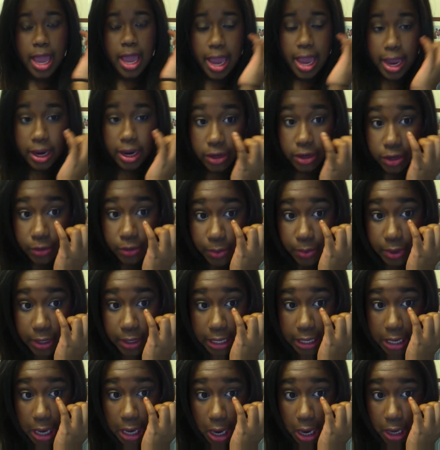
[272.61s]
and you put
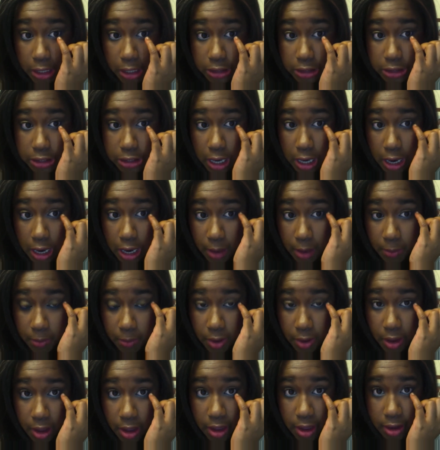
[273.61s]
it on top
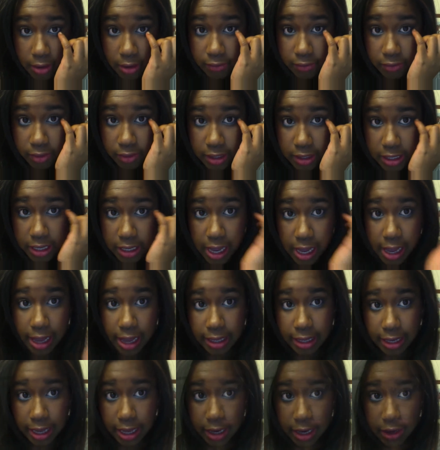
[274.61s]
of the
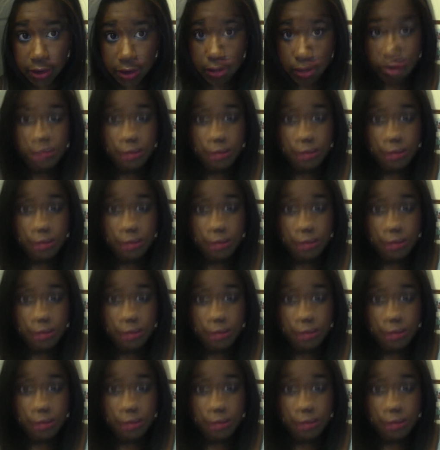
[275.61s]
eyeliner.